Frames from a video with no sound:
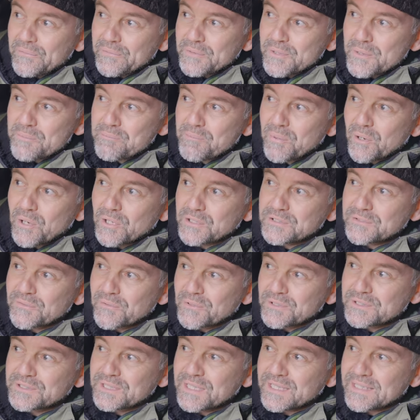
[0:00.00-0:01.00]
the birds
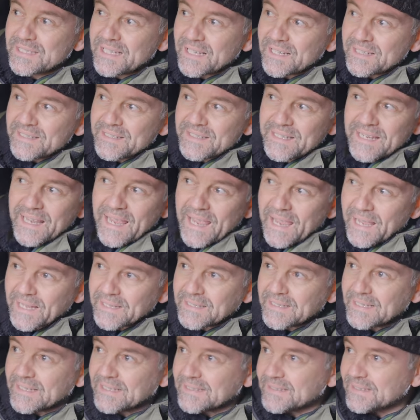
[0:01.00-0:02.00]
will sit on the
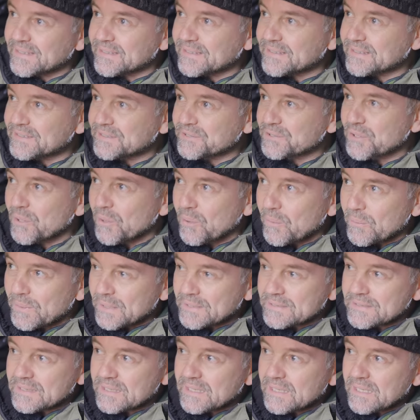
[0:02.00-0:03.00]
it, it's always.